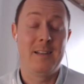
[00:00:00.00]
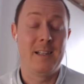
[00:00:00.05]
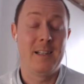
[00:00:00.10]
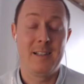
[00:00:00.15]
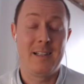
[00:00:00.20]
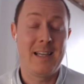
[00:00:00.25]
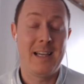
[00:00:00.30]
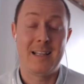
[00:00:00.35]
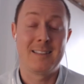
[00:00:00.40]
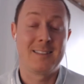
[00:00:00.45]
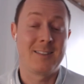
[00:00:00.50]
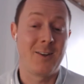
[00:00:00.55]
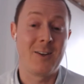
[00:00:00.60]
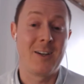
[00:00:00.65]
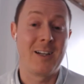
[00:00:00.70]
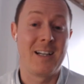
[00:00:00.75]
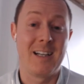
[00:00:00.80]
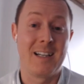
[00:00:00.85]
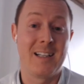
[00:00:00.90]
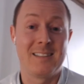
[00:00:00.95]

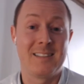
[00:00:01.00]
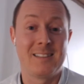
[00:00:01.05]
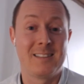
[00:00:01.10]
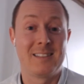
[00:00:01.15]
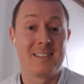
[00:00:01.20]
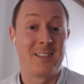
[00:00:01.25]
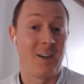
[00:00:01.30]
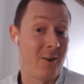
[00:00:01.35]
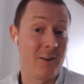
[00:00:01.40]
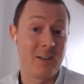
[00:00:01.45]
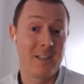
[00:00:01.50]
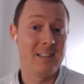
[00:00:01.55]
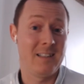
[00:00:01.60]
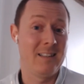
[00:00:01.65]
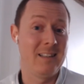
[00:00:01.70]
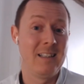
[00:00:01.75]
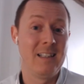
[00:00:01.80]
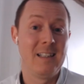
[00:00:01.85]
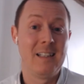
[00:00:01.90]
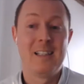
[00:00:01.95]
Kickstarter got us
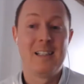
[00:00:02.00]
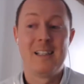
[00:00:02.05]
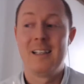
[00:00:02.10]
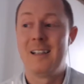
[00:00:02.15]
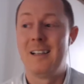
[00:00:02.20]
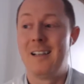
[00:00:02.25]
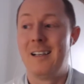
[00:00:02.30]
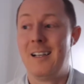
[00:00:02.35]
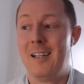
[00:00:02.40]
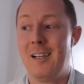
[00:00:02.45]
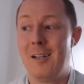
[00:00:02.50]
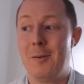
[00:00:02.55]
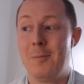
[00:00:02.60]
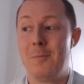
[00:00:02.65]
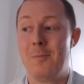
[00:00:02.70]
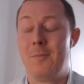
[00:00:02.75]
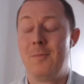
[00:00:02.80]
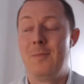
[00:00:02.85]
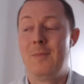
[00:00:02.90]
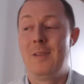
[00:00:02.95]
started,
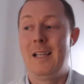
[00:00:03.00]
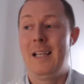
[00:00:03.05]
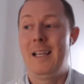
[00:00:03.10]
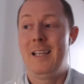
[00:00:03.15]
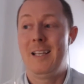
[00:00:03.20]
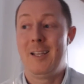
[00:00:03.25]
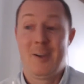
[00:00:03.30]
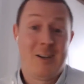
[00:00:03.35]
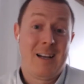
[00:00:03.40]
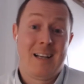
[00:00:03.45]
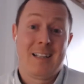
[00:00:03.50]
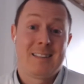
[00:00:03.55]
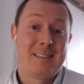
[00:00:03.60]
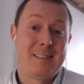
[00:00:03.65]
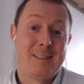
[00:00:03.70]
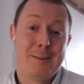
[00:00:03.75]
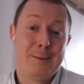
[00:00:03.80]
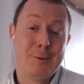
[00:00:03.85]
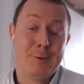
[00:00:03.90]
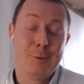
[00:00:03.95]
got us
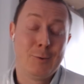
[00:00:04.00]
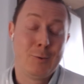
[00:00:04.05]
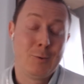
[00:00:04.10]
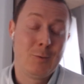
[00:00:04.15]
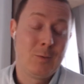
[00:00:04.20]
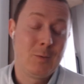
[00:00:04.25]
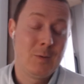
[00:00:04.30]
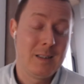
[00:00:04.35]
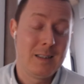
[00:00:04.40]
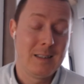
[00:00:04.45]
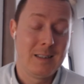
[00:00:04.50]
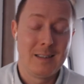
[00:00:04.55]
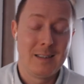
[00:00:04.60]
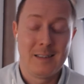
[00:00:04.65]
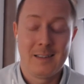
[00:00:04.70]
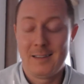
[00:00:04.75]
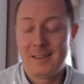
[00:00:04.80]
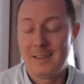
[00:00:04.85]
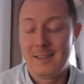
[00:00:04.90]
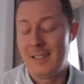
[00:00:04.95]
to,
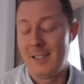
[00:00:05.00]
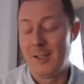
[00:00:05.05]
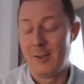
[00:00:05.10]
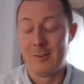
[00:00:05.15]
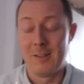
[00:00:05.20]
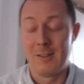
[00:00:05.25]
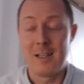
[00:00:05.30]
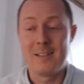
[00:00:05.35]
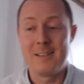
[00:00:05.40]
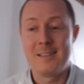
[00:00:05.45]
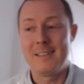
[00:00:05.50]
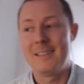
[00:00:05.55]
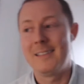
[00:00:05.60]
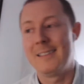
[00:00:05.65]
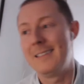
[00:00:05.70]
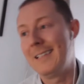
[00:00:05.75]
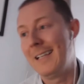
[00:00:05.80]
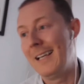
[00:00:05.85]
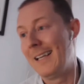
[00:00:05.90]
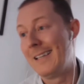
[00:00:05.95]

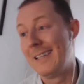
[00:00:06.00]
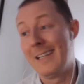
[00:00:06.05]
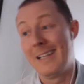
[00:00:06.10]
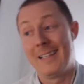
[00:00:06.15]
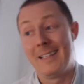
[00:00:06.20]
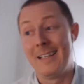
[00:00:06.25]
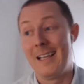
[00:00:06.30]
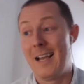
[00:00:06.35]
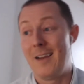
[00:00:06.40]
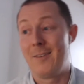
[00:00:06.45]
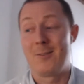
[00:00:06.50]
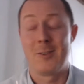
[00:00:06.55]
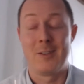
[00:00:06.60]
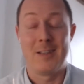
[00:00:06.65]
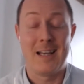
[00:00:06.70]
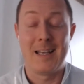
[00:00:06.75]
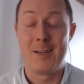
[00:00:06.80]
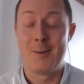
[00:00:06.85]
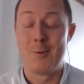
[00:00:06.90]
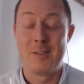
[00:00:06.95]
London. And then after
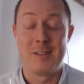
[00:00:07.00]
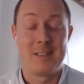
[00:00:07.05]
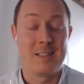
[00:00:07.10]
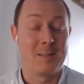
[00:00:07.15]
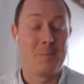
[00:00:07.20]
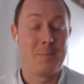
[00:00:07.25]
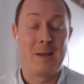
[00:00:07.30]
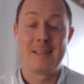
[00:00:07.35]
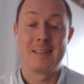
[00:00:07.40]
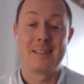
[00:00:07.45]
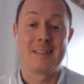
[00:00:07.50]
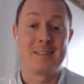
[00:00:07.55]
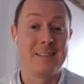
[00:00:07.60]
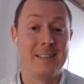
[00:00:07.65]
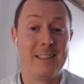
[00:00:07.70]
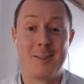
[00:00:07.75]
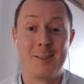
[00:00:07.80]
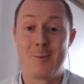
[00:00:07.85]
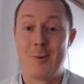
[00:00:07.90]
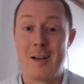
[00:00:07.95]
that, it was just
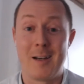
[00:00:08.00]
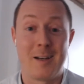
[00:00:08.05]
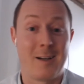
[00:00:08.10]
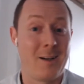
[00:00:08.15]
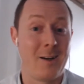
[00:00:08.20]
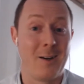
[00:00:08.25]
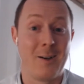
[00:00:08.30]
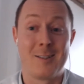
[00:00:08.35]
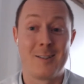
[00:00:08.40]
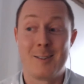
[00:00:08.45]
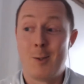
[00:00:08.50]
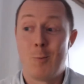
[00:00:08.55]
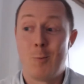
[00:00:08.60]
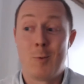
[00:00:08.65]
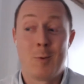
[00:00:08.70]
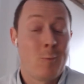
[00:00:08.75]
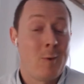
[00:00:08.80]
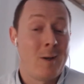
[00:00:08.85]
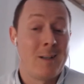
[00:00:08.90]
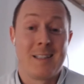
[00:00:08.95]
basically credit cards. No
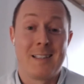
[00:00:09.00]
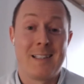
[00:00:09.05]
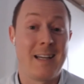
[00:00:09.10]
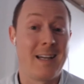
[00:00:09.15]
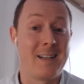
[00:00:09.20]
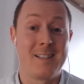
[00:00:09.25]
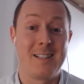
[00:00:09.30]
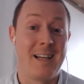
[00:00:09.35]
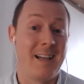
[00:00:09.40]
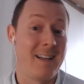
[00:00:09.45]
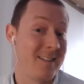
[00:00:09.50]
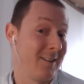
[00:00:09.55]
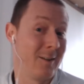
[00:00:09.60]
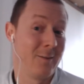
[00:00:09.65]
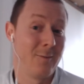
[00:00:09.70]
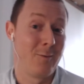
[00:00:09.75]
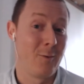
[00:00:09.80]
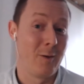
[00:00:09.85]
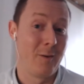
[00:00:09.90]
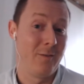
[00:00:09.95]
one wanted to take a chance on
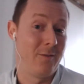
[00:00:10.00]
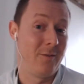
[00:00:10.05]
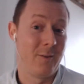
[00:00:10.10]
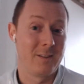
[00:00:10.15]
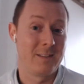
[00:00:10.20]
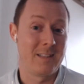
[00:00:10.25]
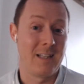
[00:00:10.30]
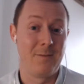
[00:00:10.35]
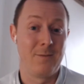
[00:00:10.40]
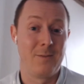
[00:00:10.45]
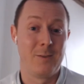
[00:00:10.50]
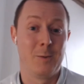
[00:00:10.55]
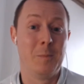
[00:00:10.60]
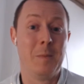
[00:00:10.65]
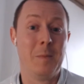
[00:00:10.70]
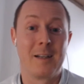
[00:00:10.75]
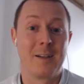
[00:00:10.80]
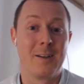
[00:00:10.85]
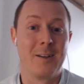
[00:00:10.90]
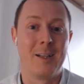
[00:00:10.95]
a first-time
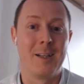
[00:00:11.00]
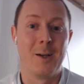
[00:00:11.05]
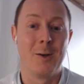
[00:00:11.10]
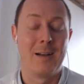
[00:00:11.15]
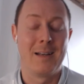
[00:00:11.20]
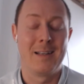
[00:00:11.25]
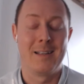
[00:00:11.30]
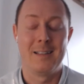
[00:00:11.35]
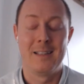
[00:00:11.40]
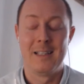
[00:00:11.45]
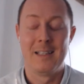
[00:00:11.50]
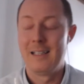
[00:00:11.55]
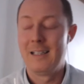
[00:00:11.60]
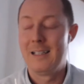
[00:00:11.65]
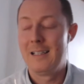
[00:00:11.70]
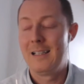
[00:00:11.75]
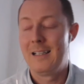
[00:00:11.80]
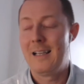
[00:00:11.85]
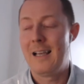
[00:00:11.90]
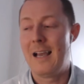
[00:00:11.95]
filmmaker. I didn't
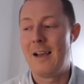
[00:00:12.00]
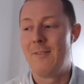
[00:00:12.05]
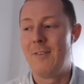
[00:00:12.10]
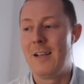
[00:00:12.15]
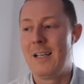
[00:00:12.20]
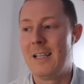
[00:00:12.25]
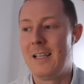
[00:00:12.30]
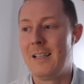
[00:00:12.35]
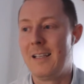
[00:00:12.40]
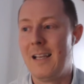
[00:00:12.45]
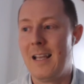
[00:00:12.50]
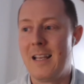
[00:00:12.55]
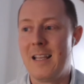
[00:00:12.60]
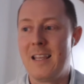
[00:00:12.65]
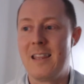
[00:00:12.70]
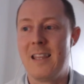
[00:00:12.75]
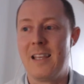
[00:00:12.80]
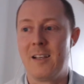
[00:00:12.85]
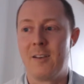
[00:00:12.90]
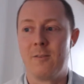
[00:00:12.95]
have
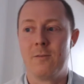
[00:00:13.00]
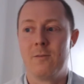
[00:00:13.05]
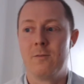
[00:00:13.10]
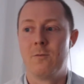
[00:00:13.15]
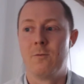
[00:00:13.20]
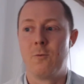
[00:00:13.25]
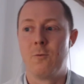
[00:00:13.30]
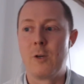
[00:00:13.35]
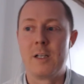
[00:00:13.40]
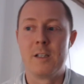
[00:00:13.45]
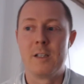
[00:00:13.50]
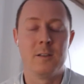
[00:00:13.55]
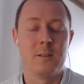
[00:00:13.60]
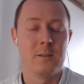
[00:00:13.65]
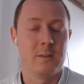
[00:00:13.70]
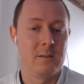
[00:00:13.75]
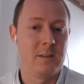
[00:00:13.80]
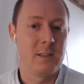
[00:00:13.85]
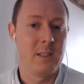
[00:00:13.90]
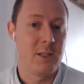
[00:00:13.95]
anything
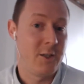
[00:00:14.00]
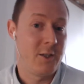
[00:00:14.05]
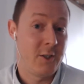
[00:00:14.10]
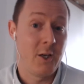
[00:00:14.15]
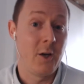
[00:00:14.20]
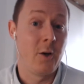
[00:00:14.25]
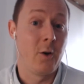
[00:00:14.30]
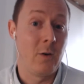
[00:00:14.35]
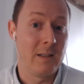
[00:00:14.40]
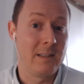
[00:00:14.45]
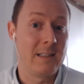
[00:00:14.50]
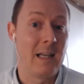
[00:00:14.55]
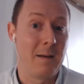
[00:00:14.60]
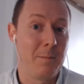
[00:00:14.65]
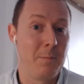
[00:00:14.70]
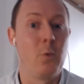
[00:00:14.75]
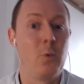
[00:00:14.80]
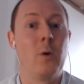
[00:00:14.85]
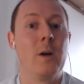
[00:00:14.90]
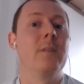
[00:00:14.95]
real to show at
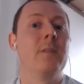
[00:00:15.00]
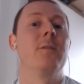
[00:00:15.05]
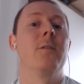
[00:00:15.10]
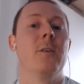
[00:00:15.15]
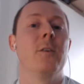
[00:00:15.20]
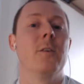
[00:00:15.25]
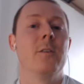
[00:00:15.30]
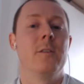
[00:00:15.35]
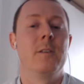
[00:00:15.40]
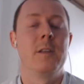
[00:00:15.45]
that point for,